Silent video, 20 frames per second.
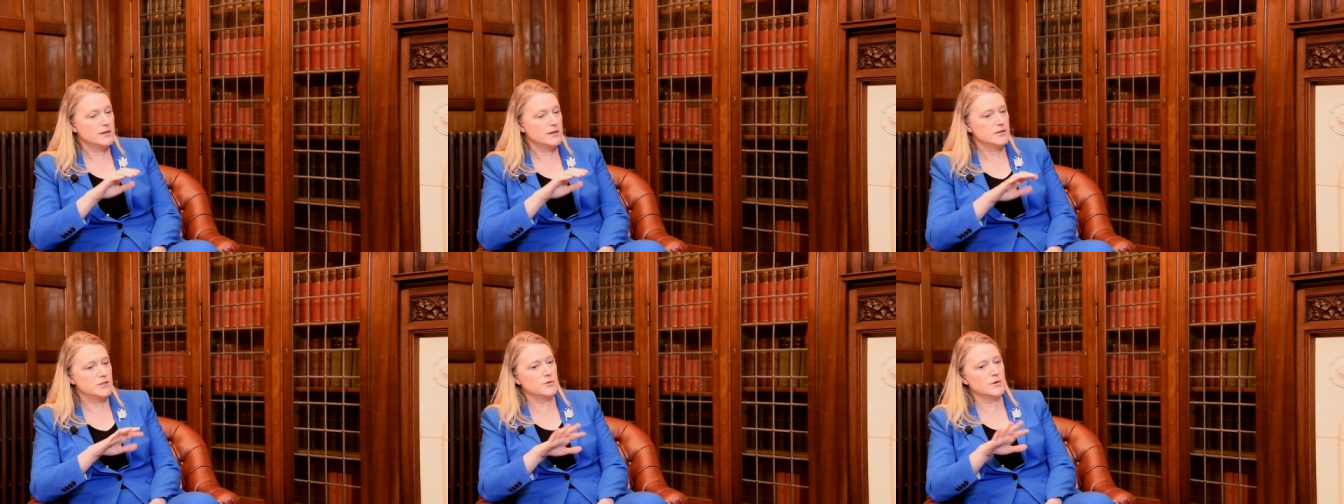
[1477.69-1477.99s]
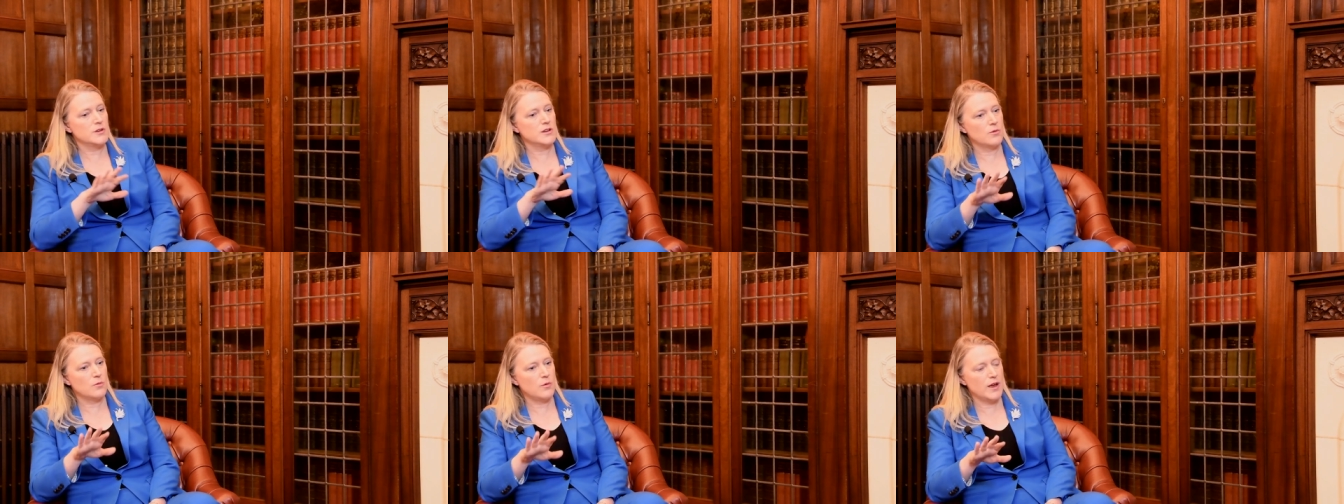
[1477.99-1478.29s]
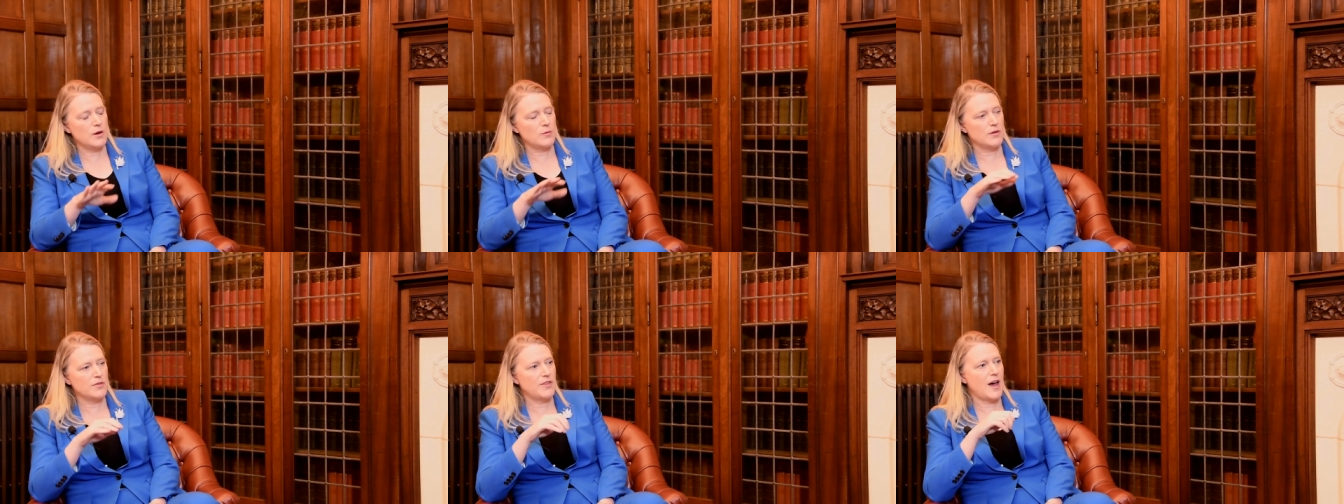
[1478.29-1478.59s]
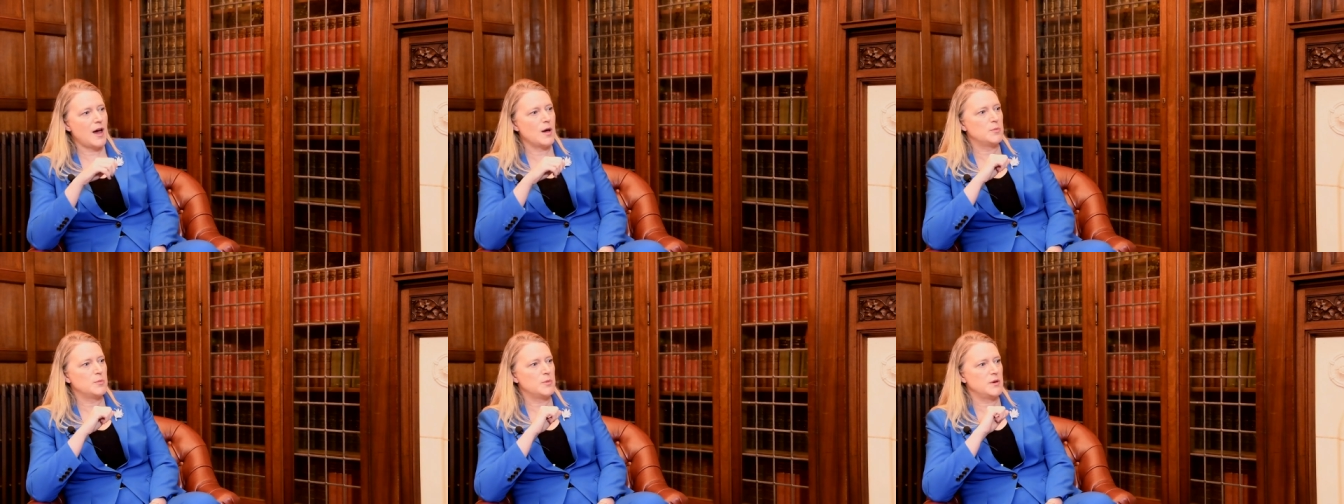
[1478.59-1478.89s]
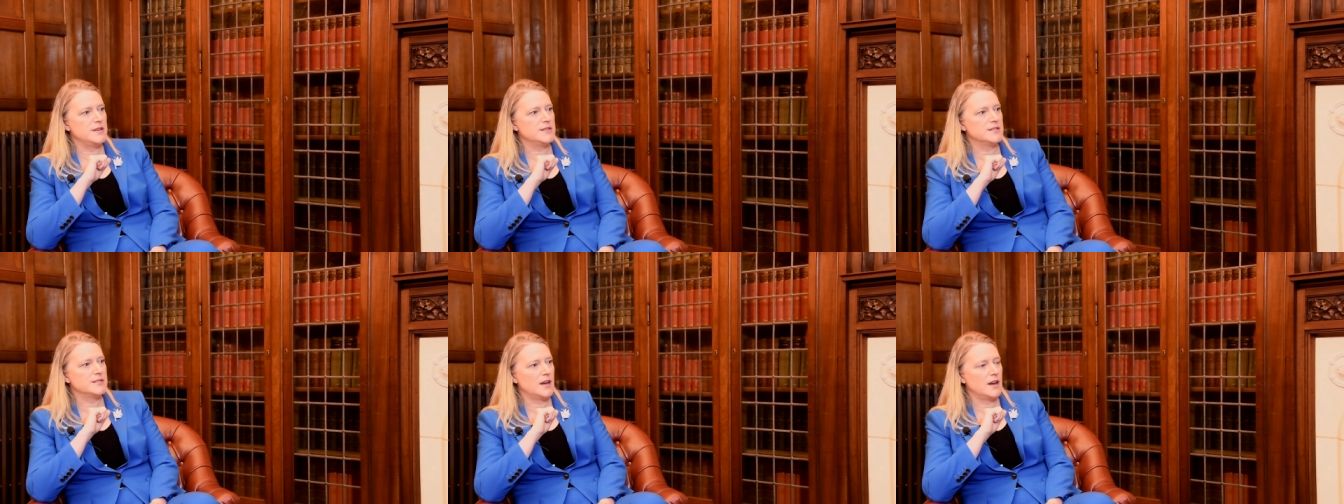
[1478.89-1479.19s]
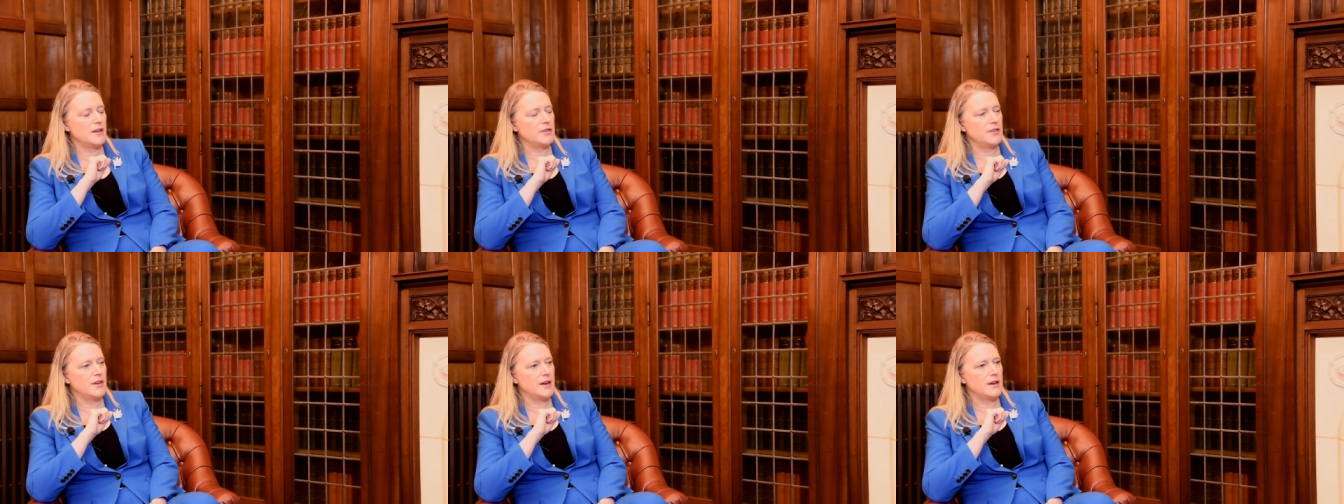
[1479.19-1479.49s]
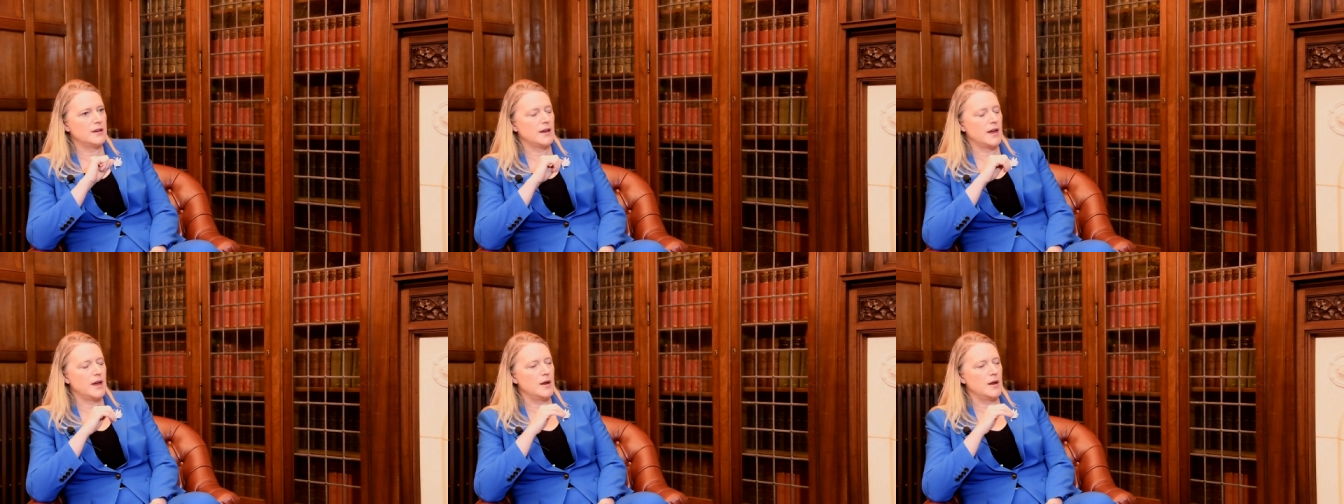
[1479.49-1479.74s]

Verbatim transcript: Doing away with that piece, I think,